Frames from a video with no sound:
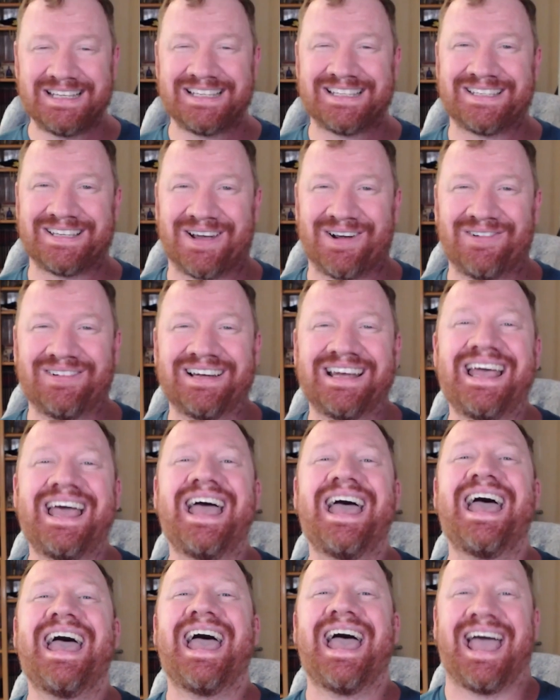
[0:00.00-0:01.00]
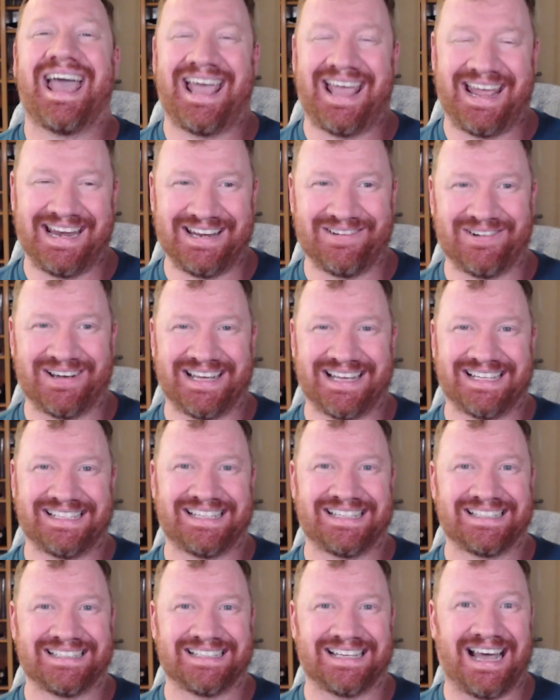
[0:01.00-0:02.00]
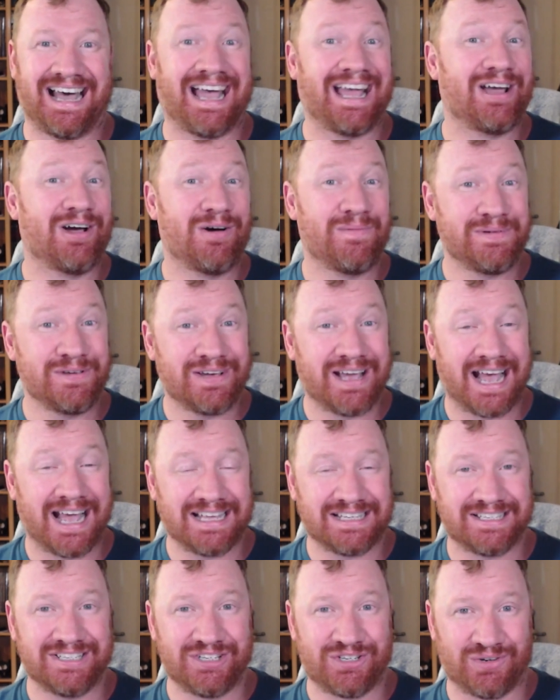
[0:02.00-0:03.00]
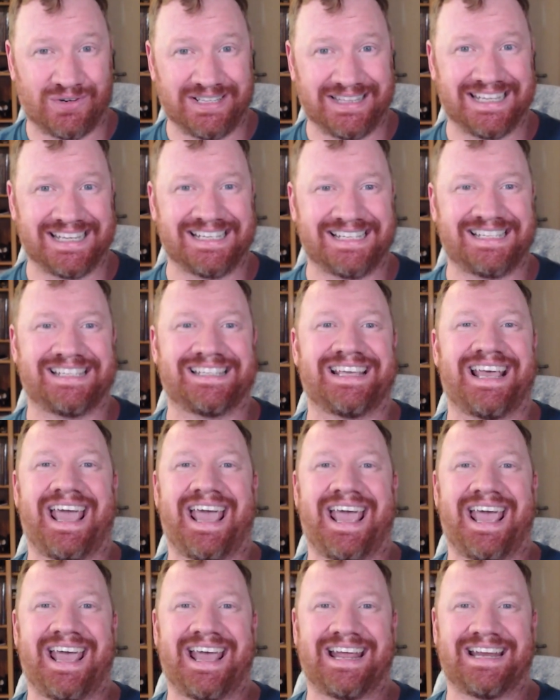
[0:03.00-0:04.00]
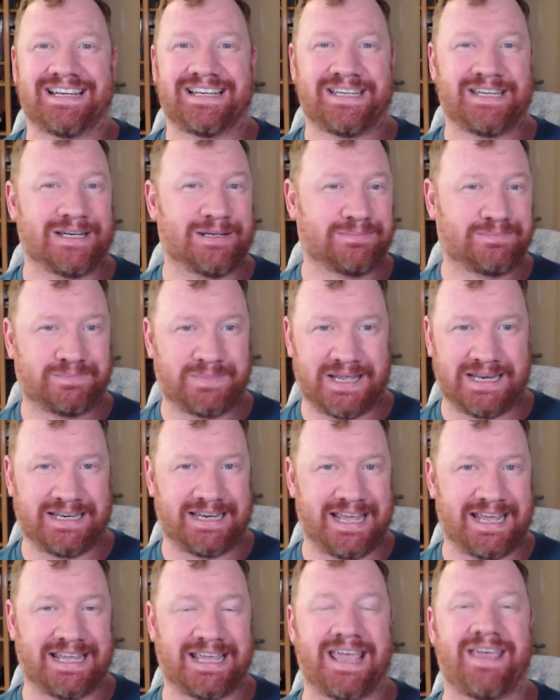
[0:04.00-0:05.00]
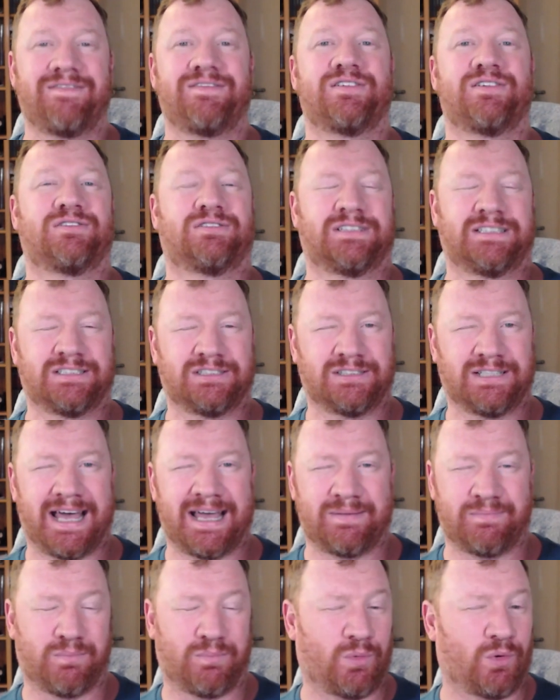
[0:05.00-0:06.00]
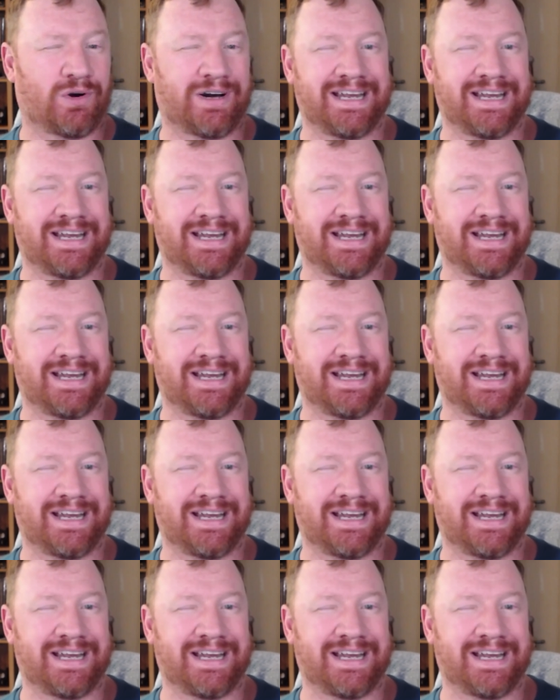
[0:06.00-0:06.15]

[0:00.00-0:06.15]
So anyways, I hope you guys enjoyed this, and it gave you a little more